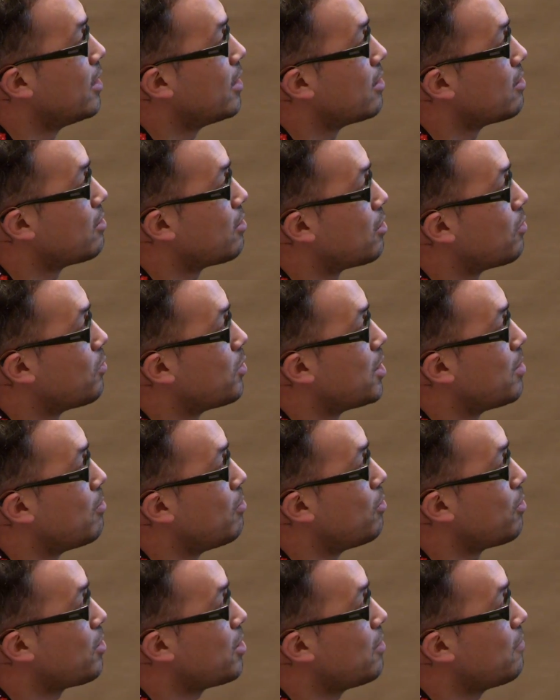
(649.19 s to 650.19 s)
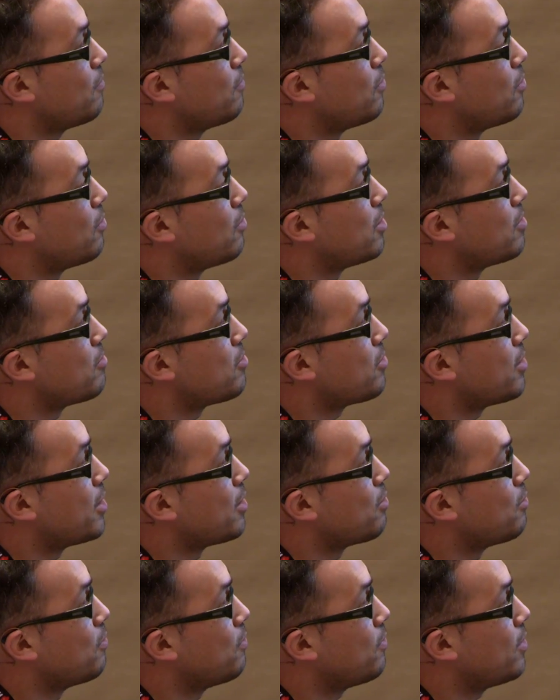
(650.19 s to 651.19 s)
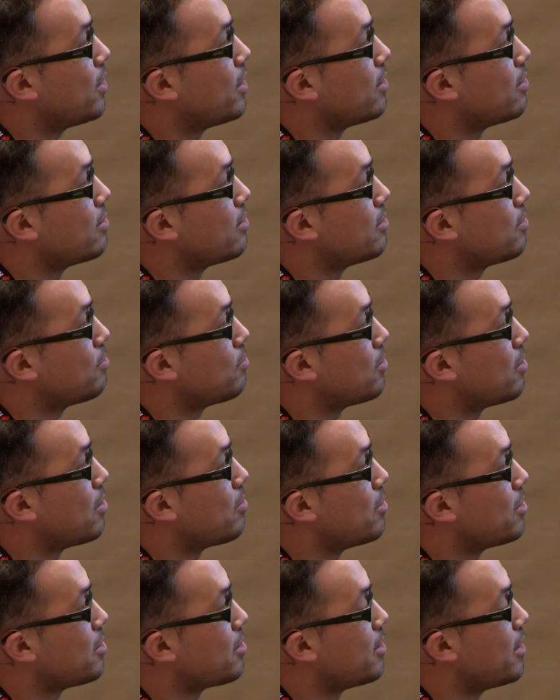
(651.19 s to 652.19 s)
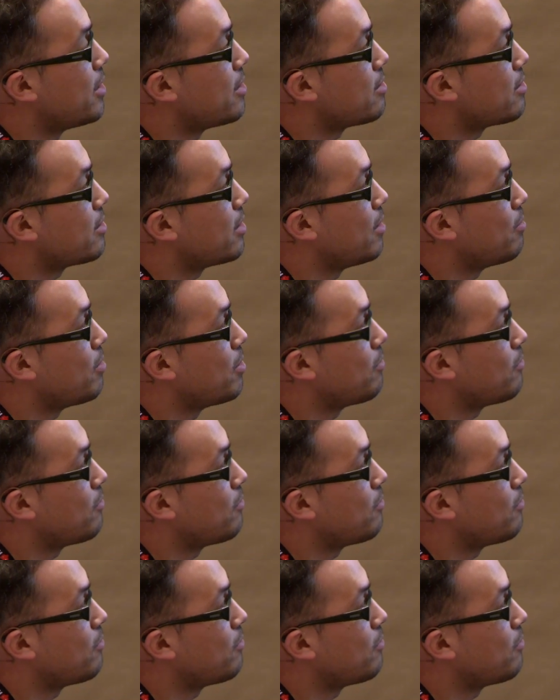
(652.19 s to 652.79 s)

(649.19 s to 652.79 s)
And sort of what I'm looking for, I'm trying to find in this parameter landscape,